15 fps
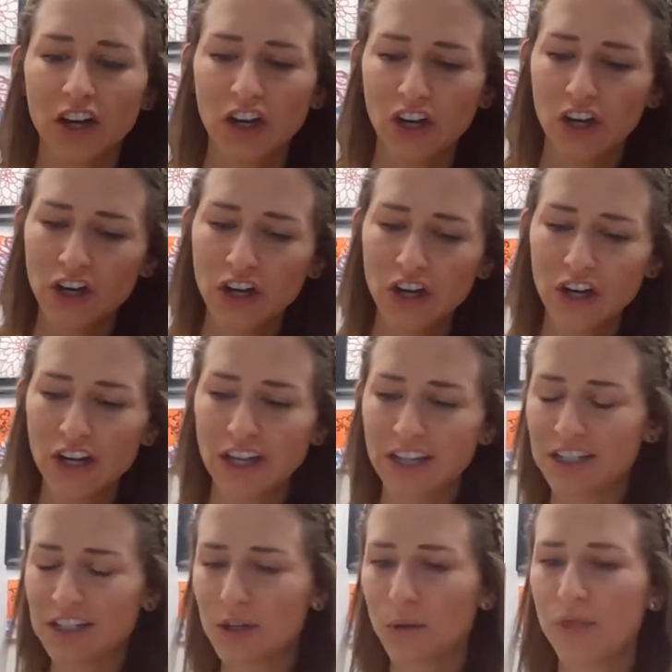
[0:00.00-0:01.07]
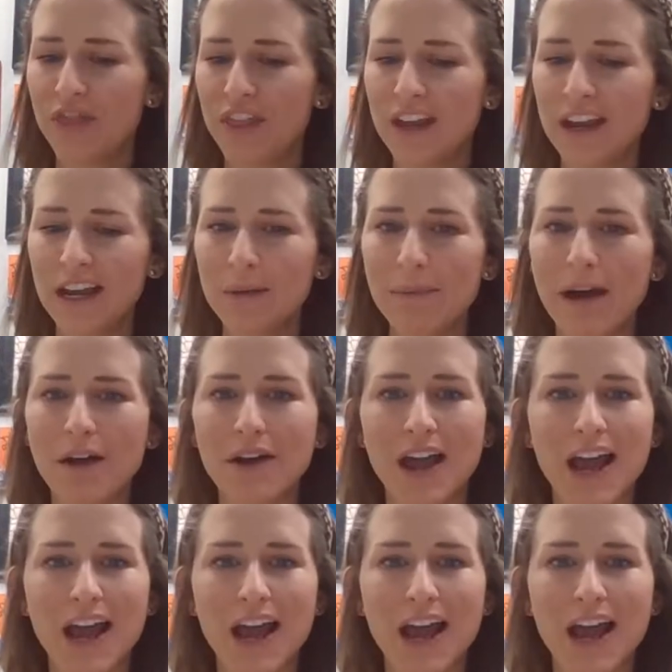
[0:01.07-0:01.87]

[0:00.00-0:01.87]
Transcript: Good. So think about